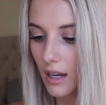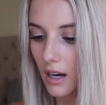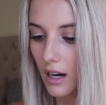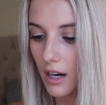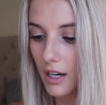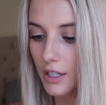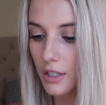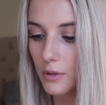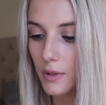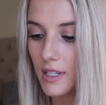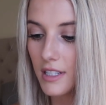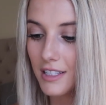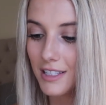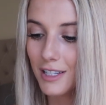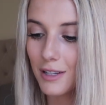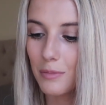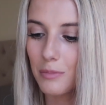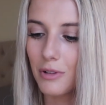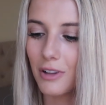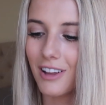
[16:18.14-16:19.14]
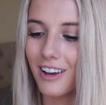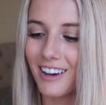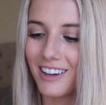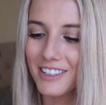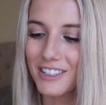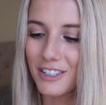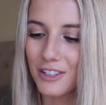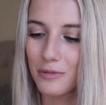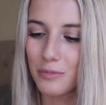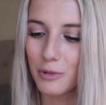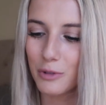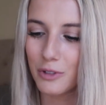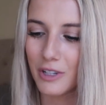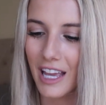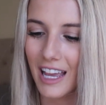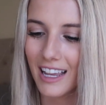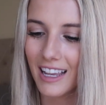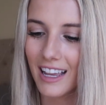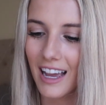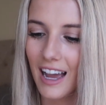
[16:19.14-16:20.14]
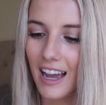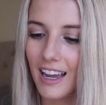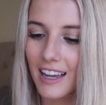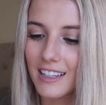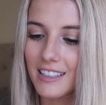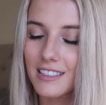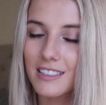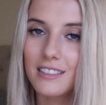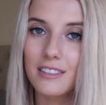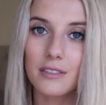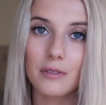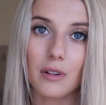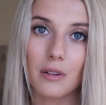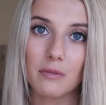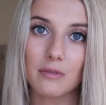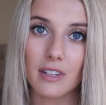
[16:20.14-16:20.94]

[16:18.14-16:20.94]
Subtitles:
Are you into blonde or brunette guys?